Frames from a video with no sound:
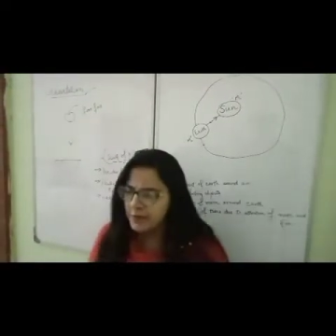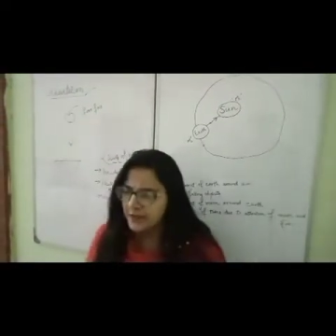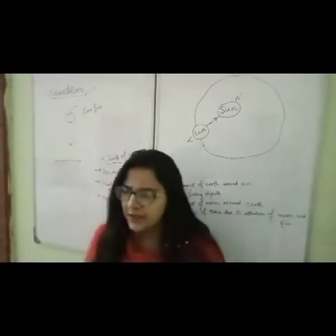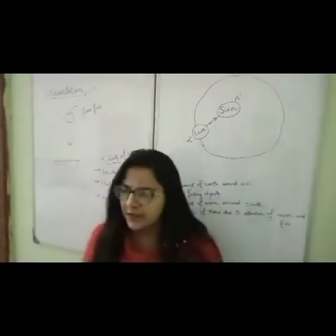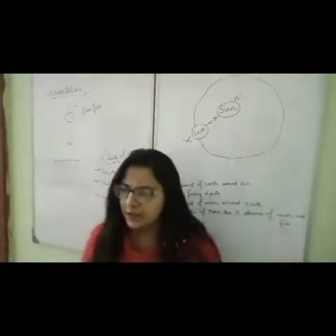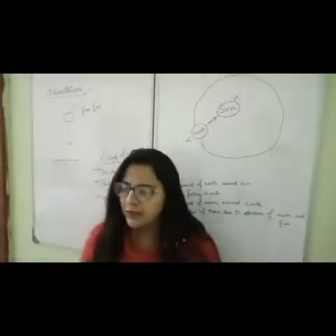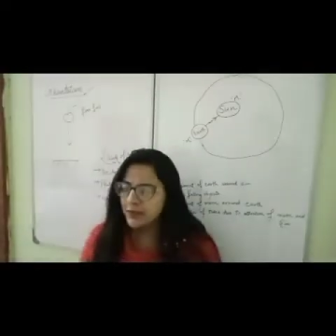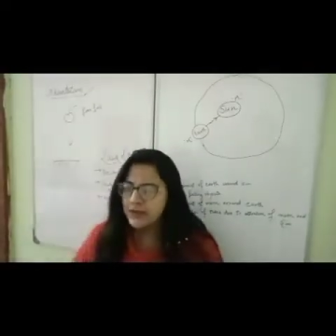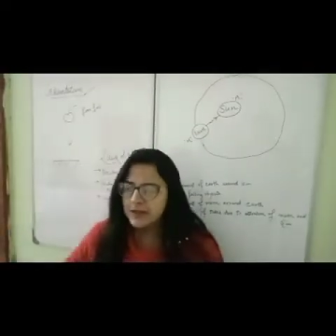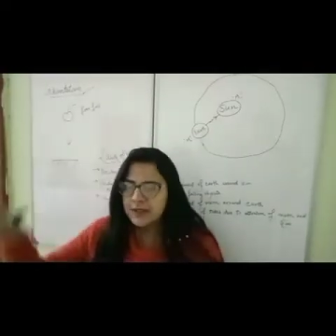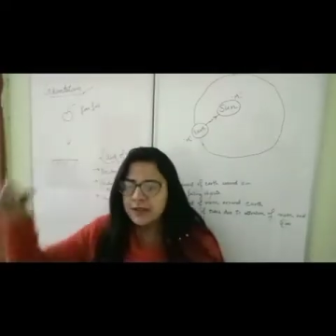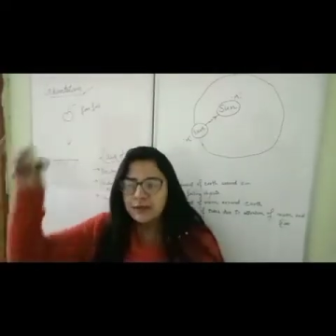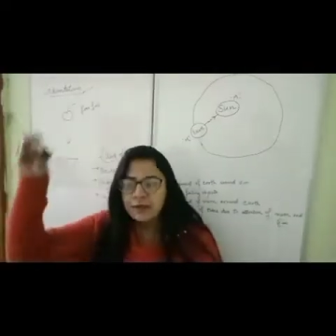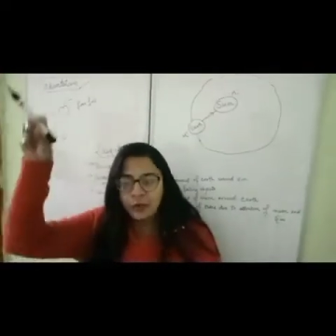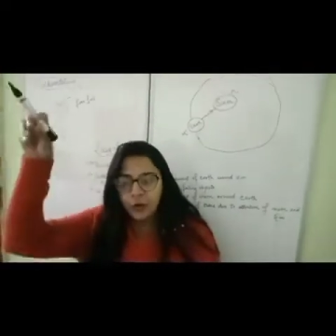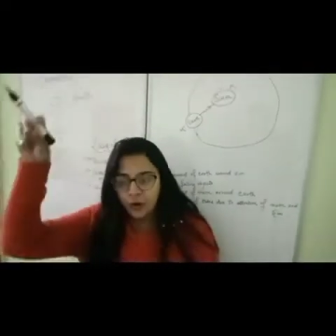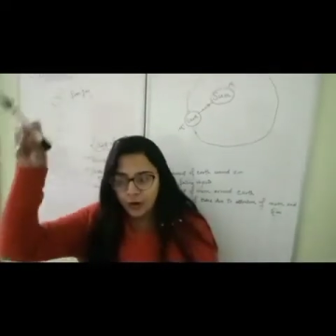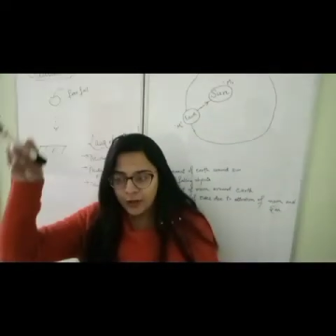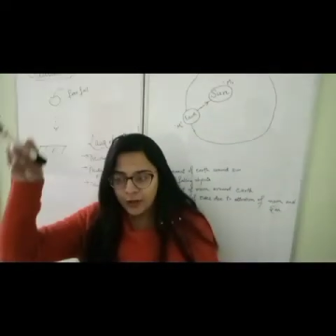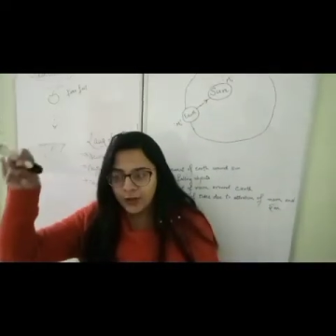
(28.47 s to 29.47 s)
object which is
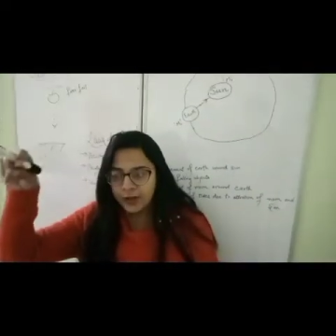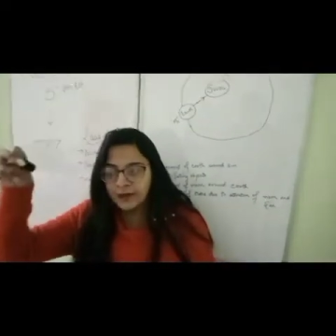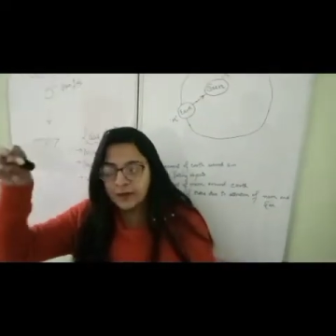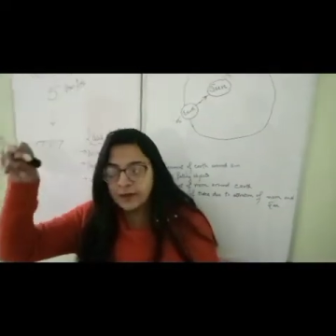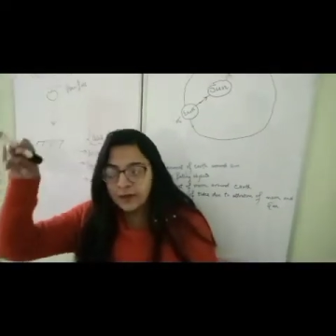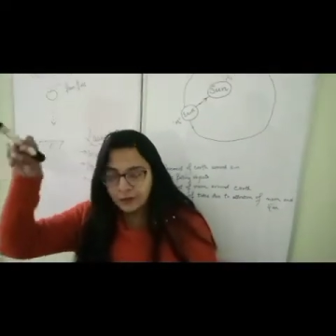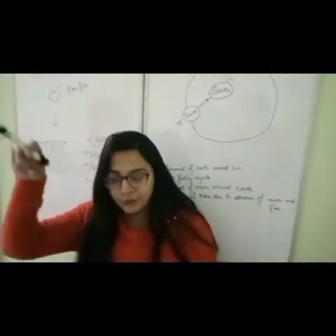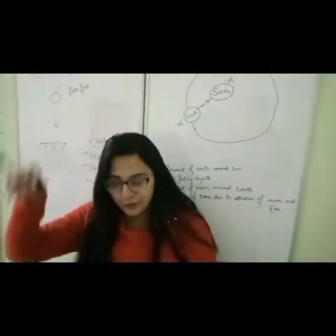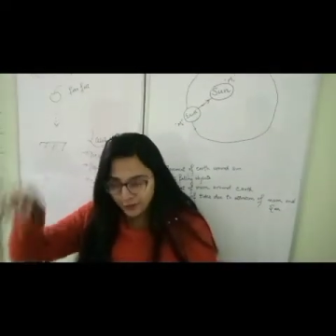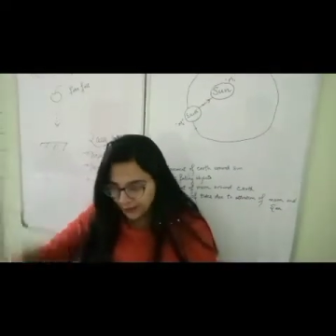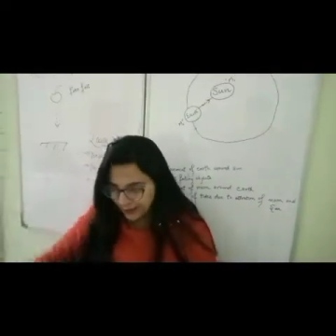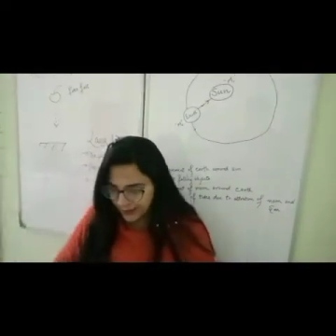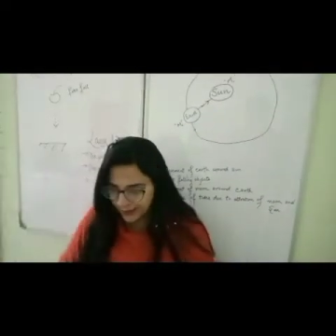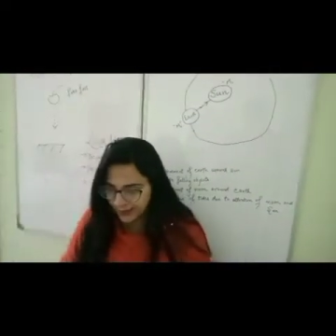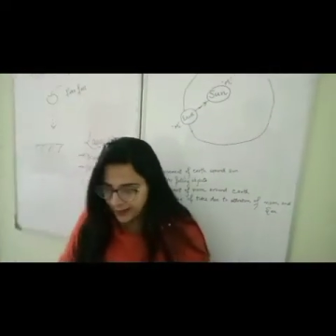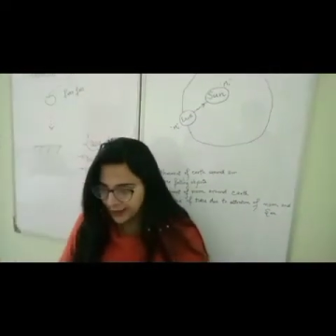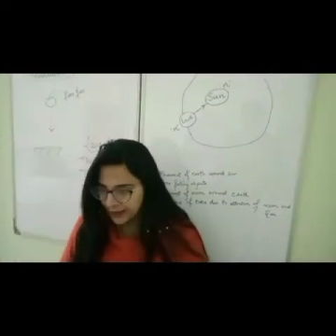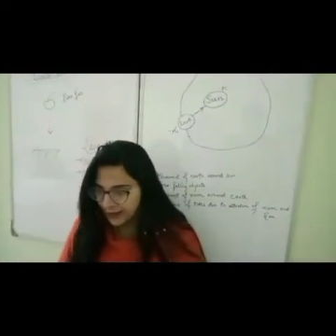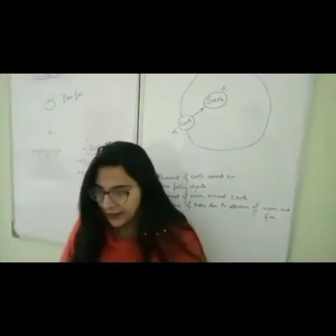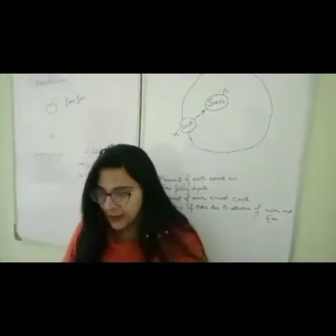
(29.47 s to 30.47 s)
falling
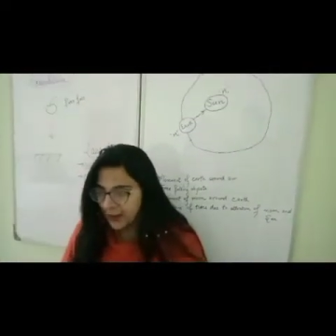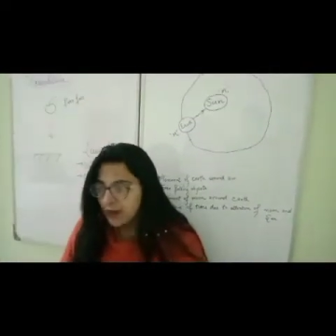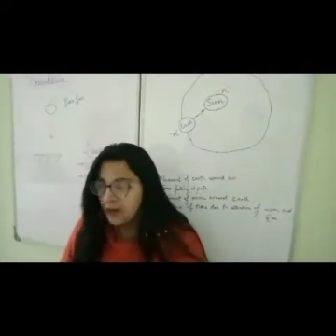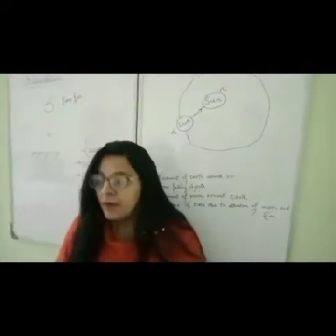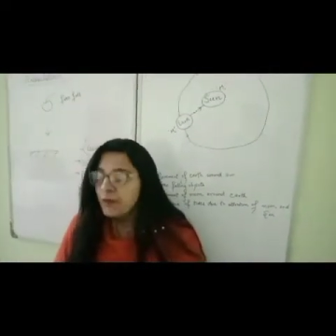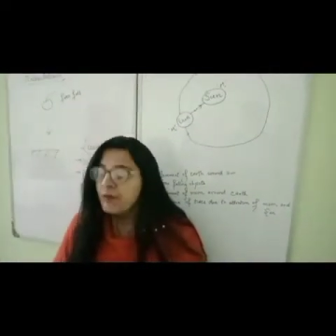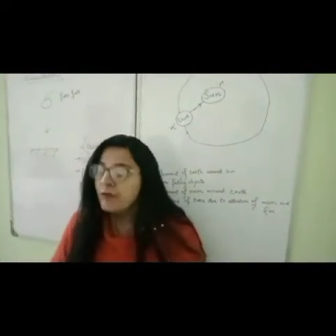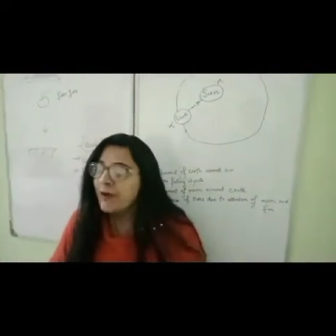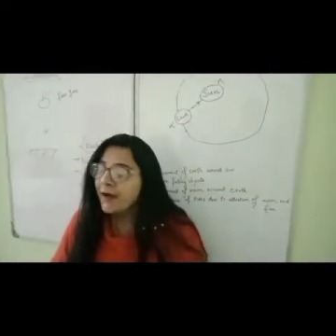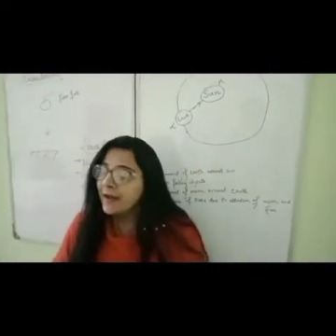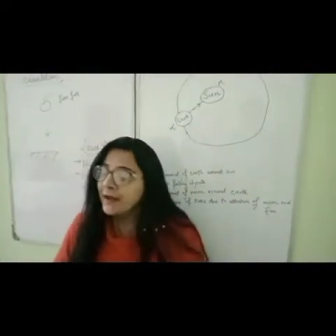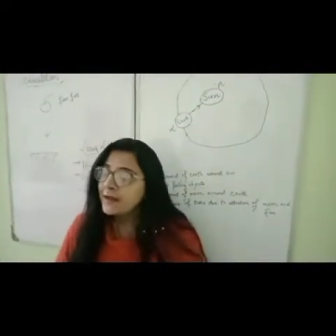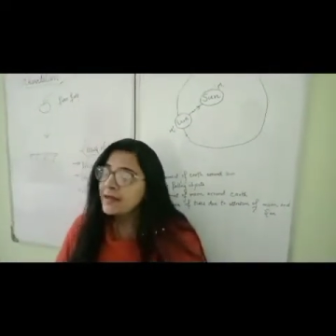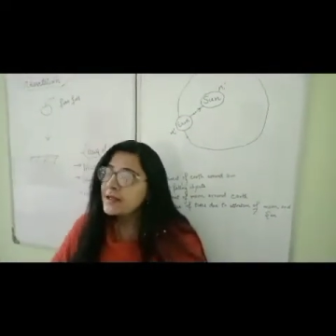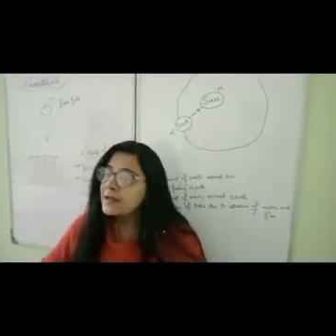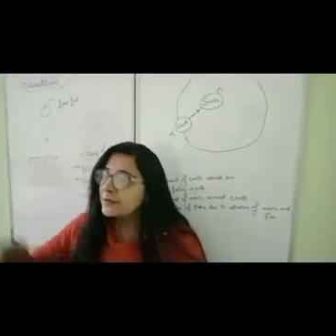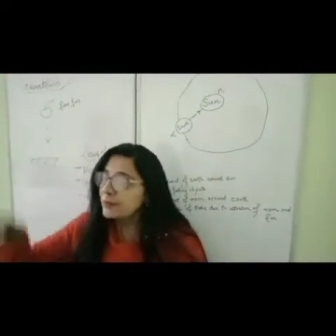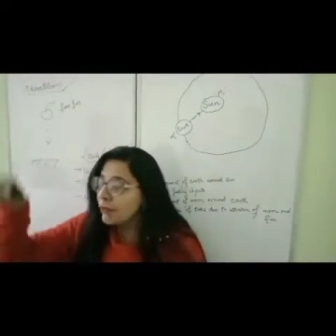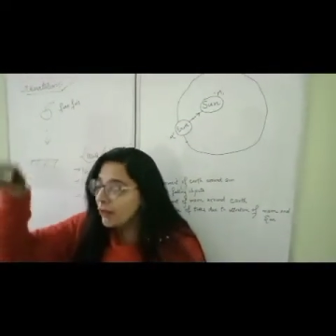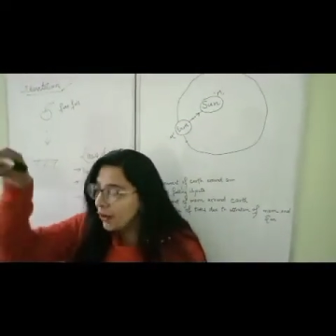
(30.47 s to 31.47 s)
freely, while
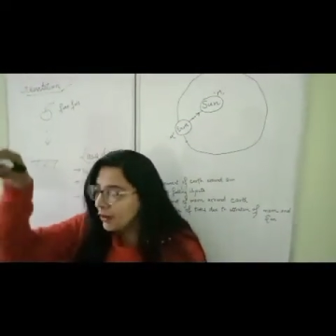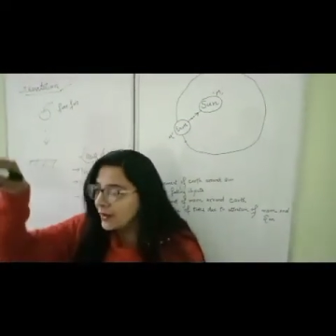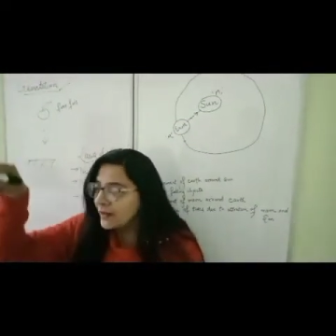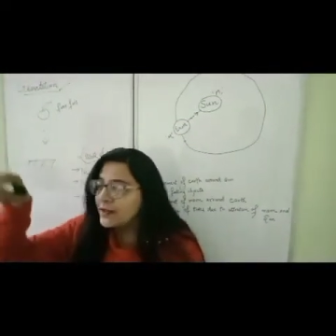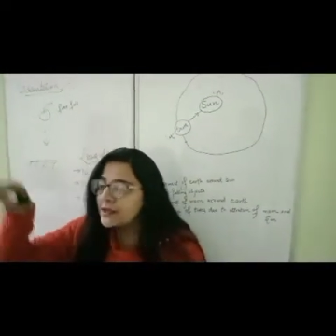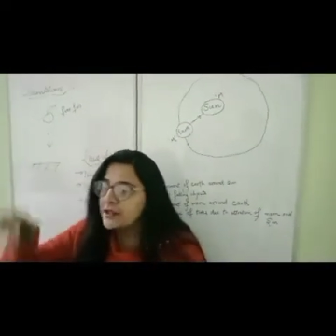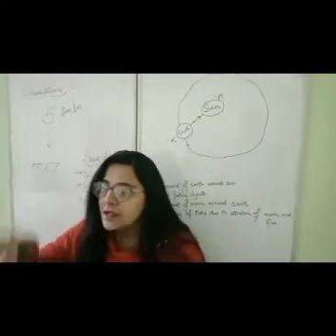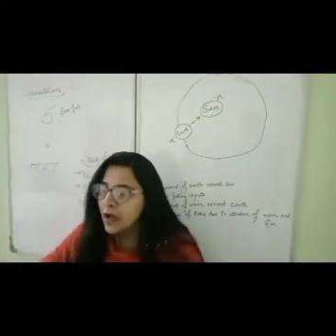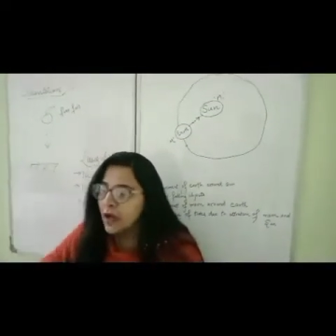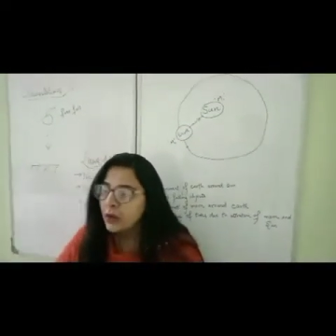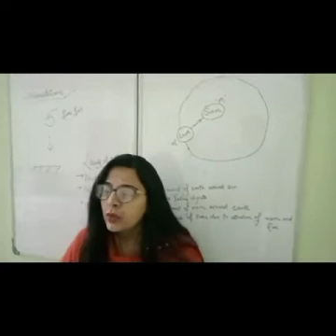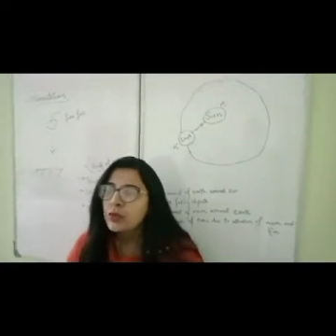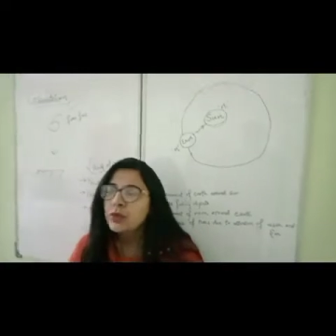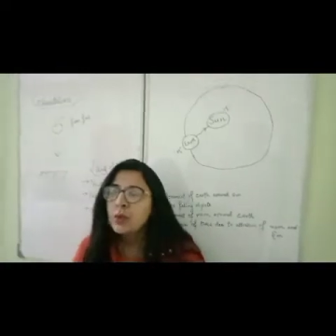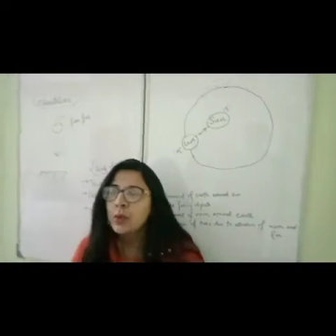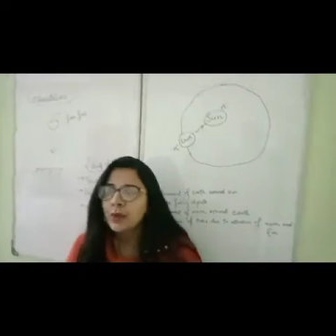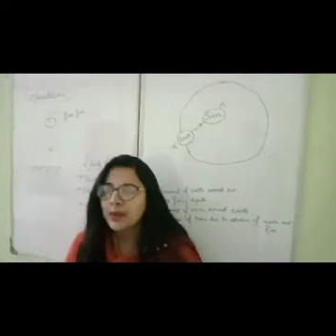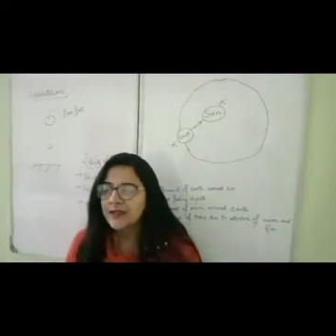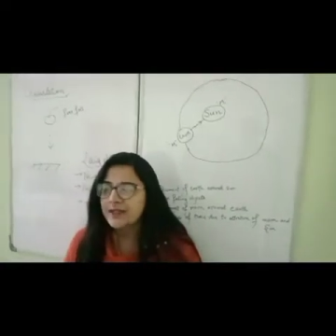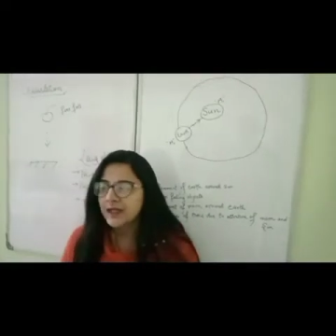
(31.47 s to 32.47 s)
it is falling down
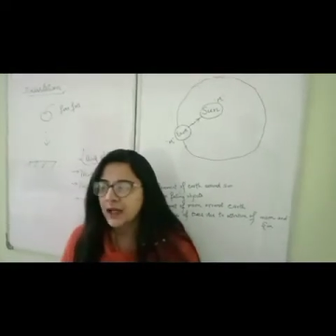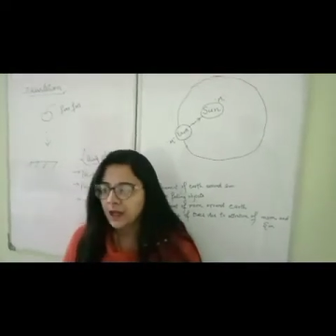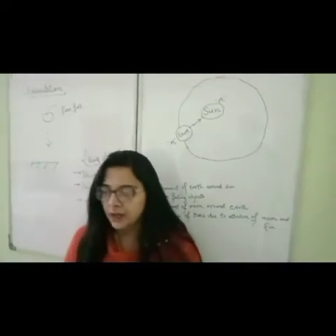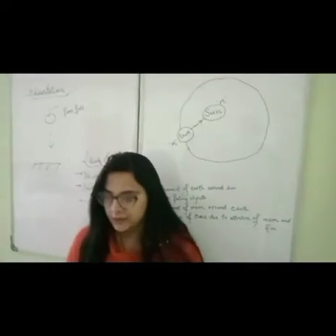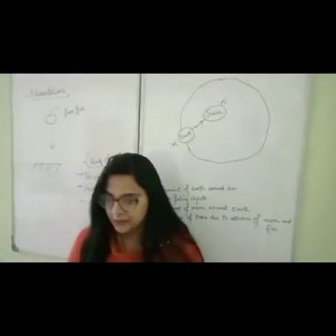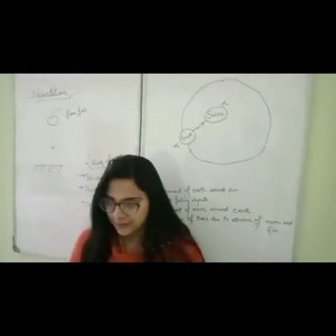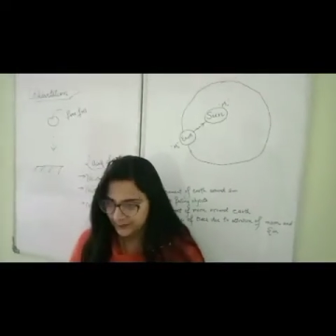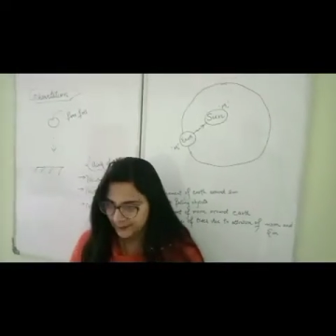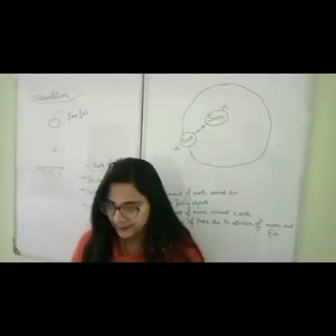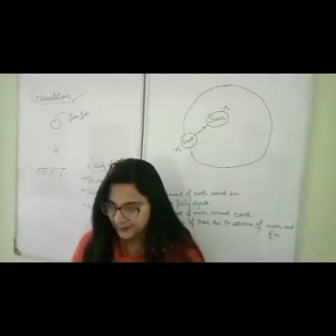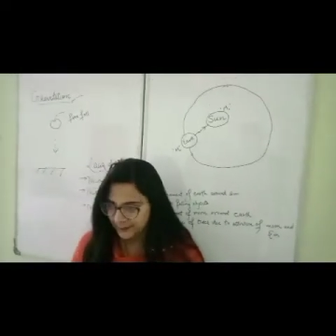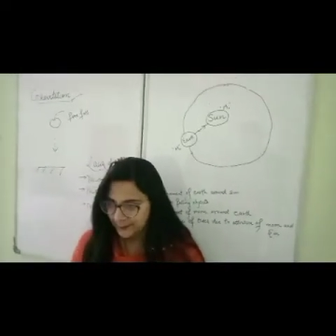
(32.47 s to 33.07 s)
towards Earth,